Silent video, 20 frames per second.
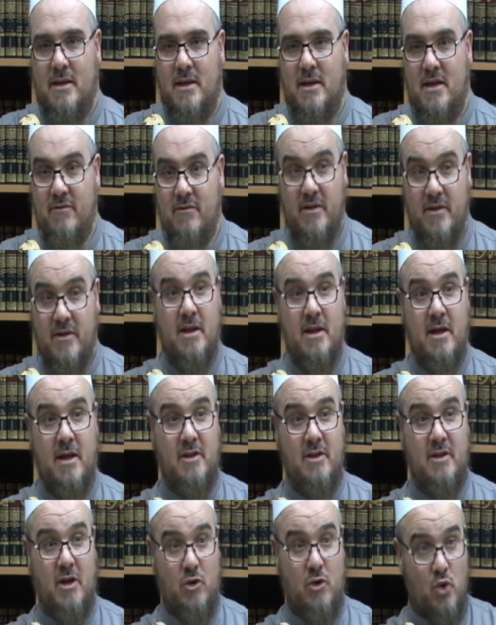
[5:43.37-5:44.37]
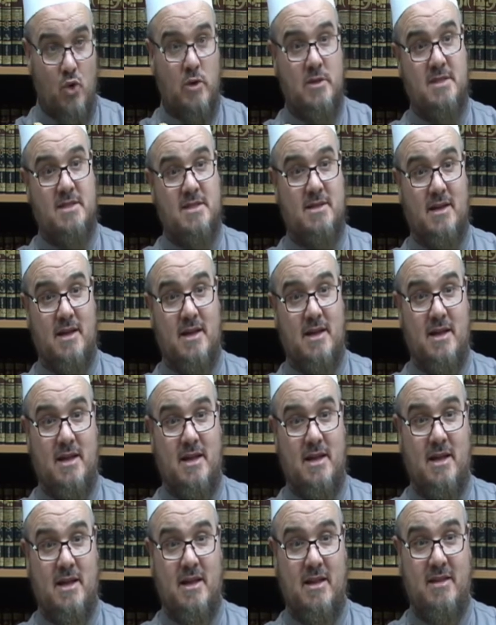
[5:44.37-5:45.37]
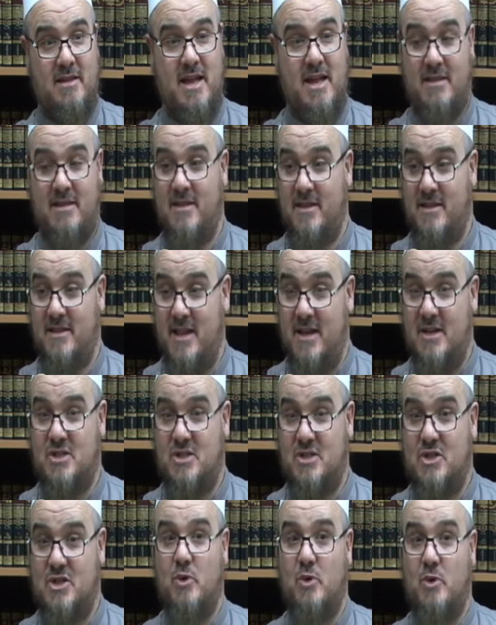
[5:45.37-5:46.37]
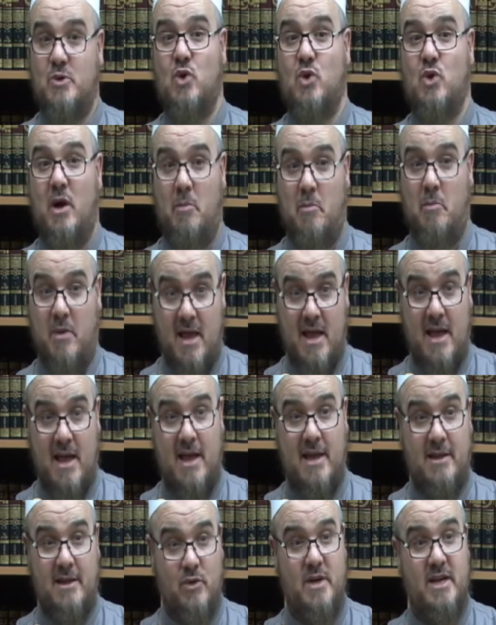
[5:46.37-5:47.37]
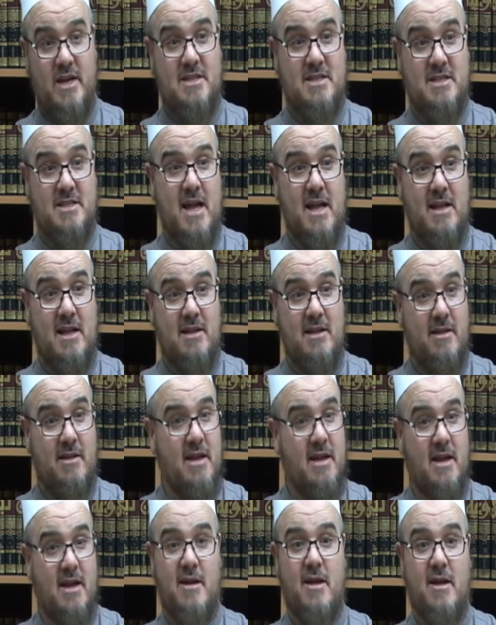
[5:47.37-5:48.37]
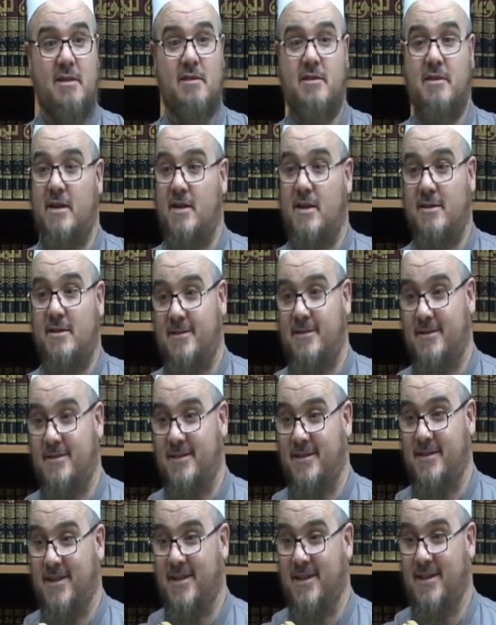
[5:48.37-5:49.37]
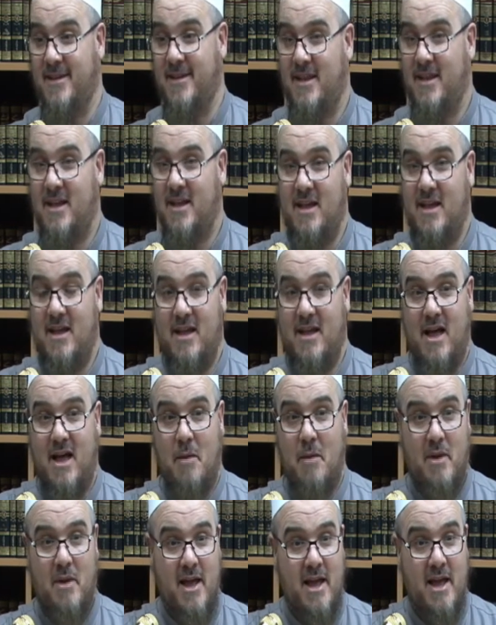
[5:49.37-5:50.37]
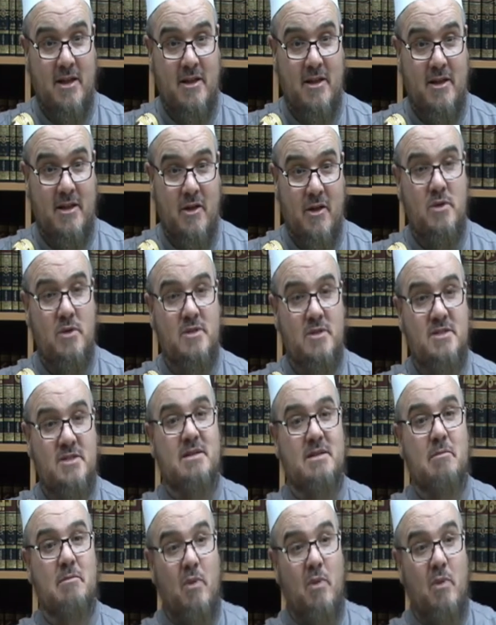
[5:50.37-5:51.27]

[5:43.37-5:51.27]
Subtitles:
Even the rules that they're supposed to apply to reach that, they're not applying the rules.